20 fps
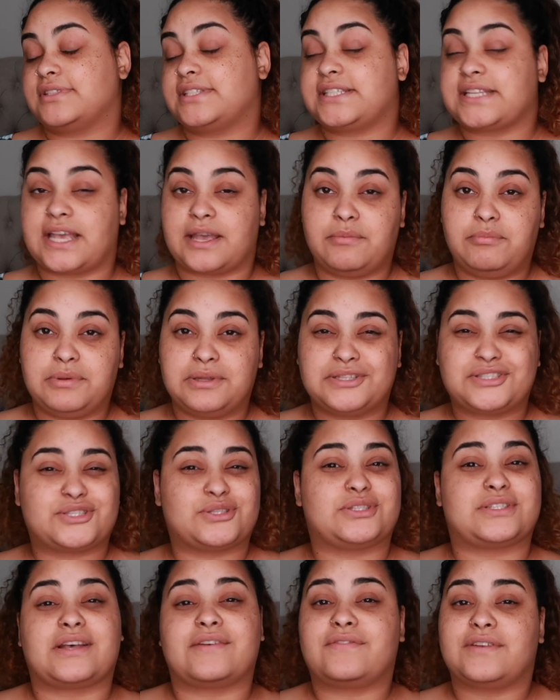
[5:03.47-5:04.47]
tip,
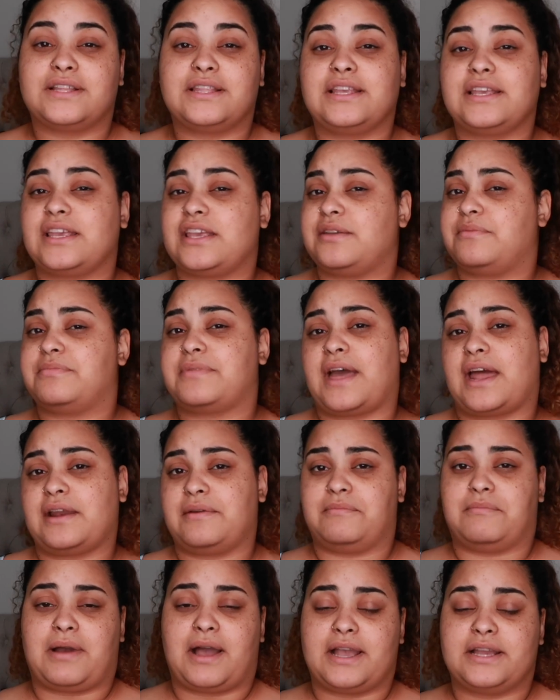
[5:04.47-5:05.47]
so definitely keep that
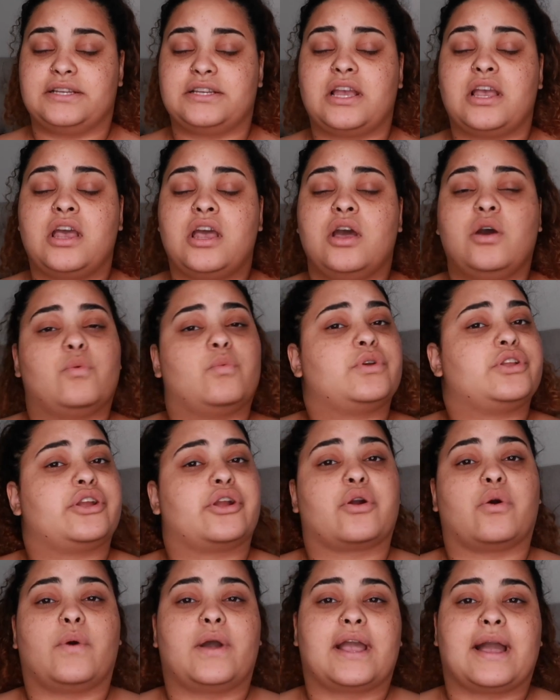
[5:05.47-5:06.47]
in mind when
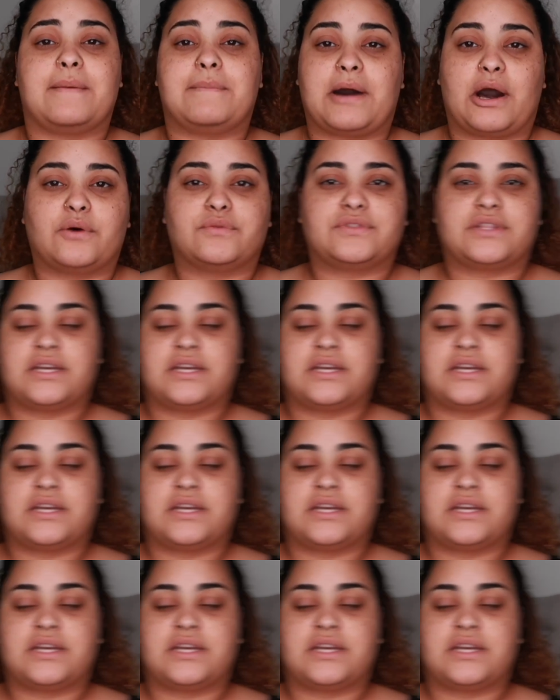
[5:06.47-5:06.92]
you're going about